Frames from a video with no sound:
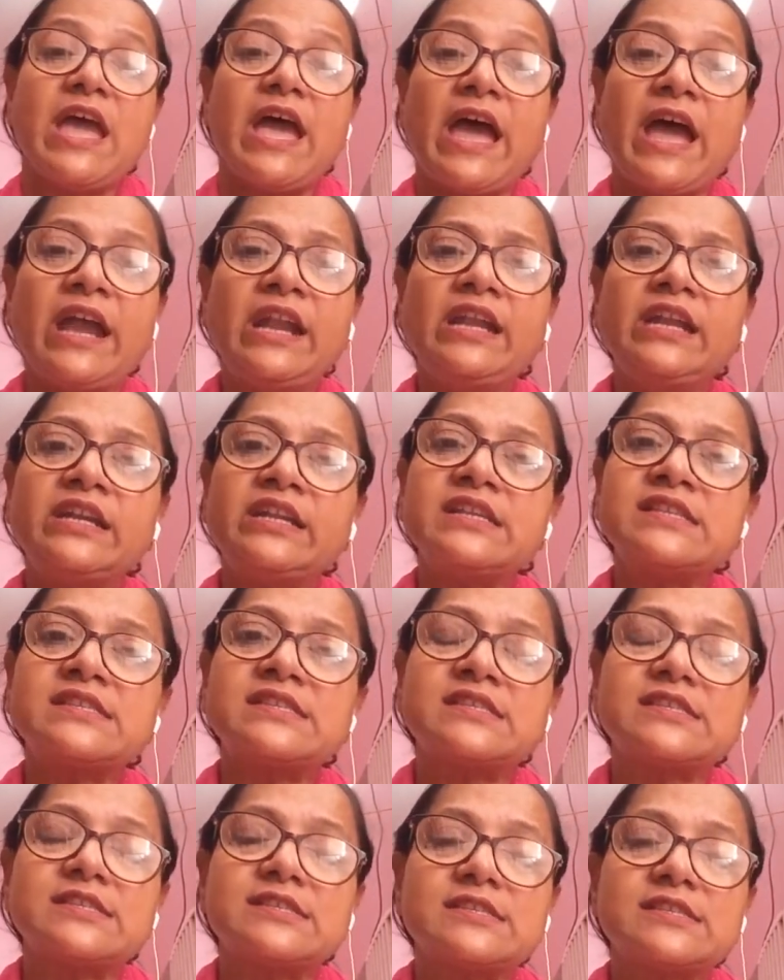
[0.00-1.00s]
and it is
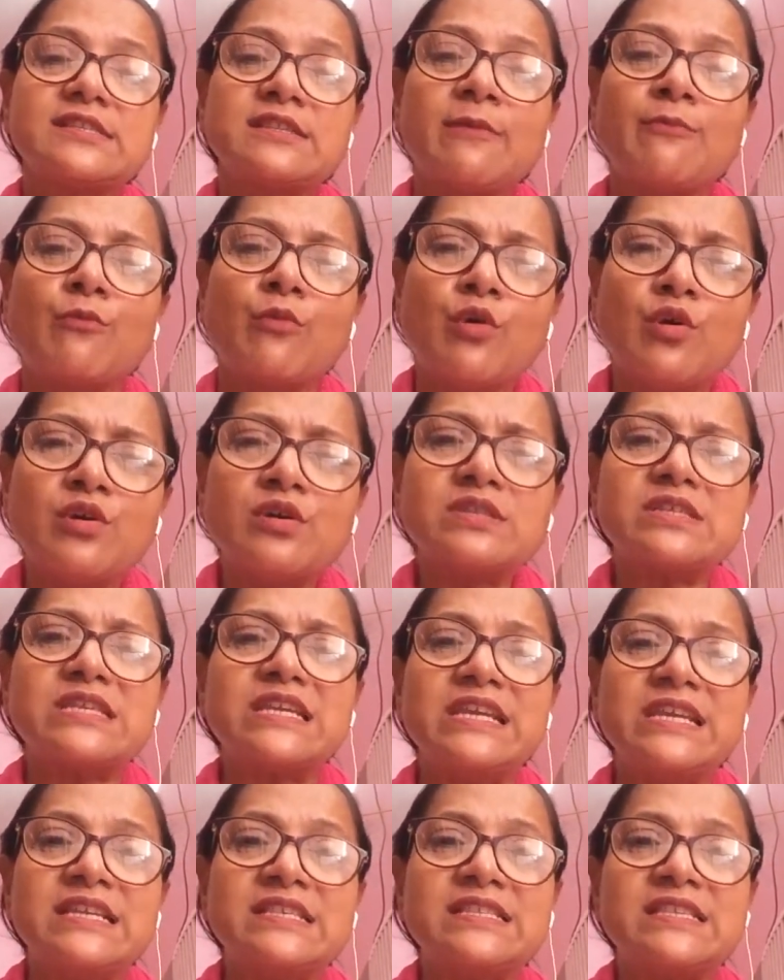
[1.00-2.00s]
the most
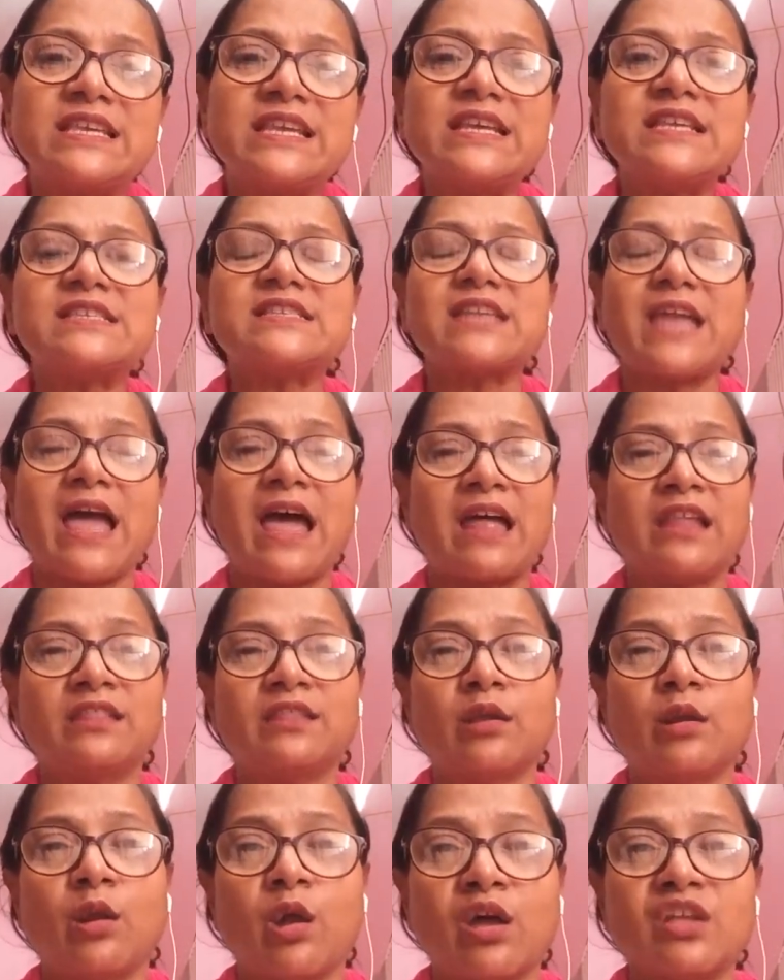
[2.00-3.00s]
easiest and
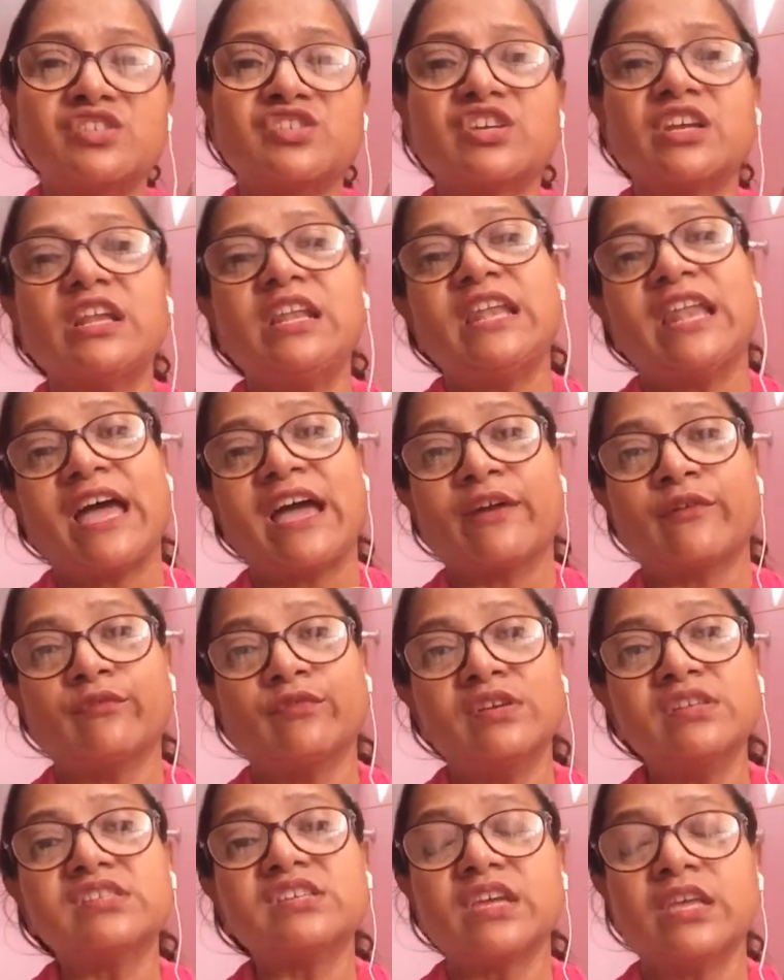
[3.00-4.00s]
the logical
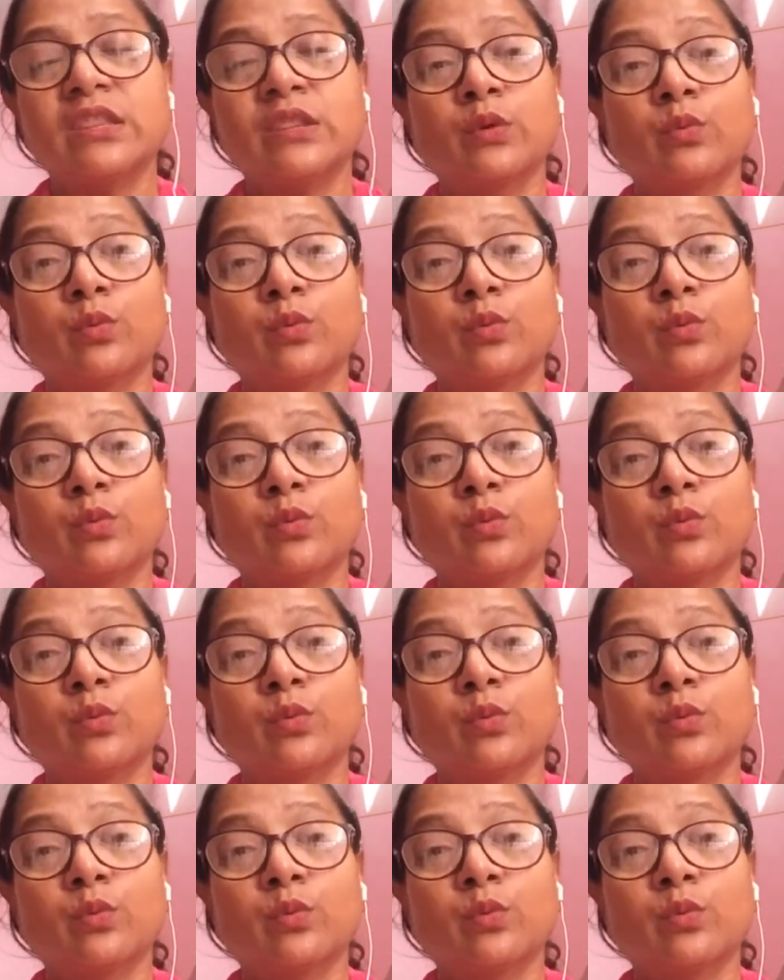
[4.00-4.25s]
language in the